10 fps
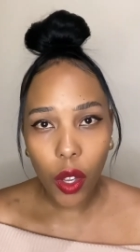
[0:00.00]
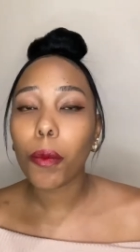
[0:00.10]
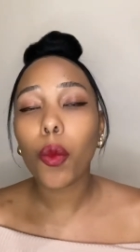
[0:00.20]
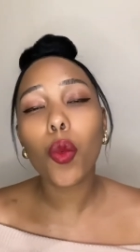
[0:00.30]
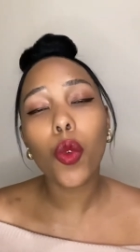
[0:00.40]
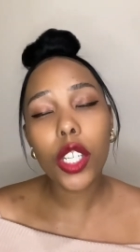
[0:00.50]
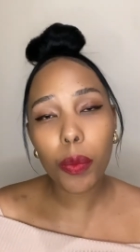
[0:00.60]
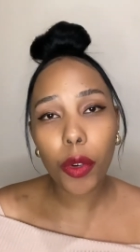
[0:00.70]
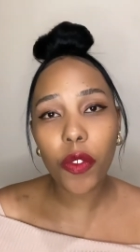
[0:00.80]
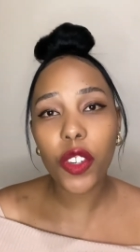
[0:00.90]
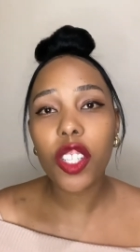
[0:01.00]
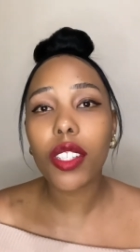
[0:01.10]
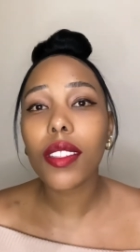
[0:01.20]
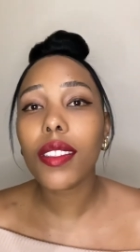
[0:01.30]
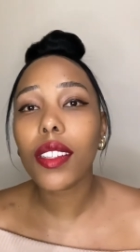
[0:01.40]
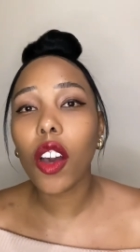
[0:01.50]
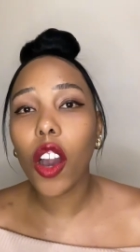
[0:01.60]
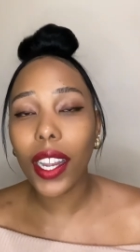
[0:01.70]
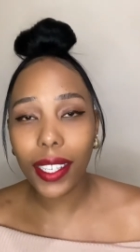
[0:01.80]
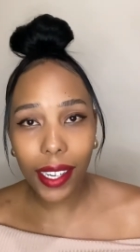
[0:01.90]
which provisions are
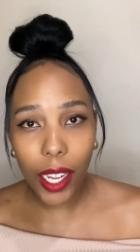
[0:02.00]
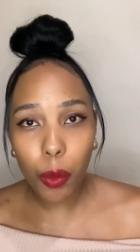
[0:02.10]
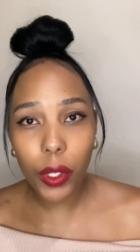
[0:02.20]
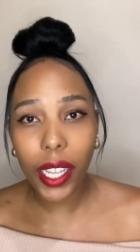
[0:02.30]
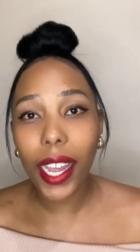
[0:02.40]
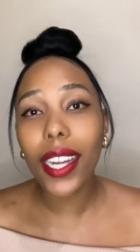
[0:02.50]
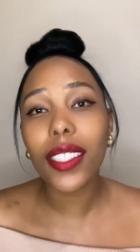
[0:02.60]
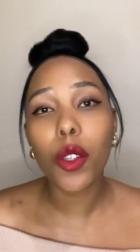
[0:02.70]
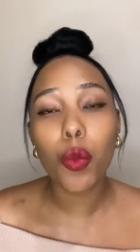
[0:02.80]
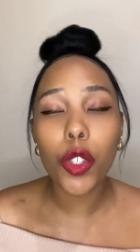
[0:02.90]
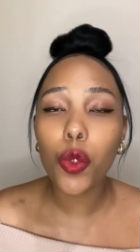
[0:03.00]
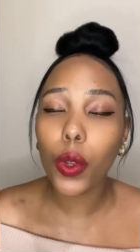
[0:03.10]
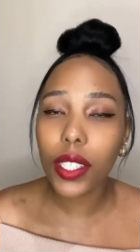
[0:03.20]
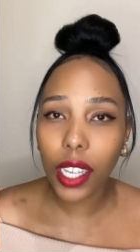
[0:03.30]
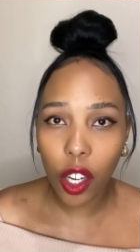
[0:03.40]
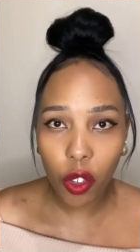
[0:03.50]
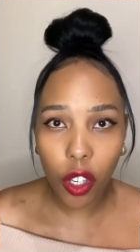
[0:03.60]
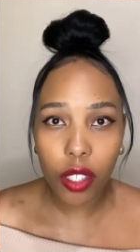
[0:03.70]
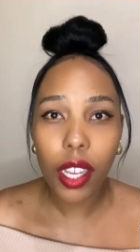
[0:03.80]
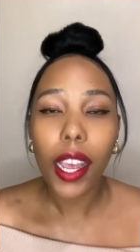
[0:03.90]
in line with the act and which ones are not.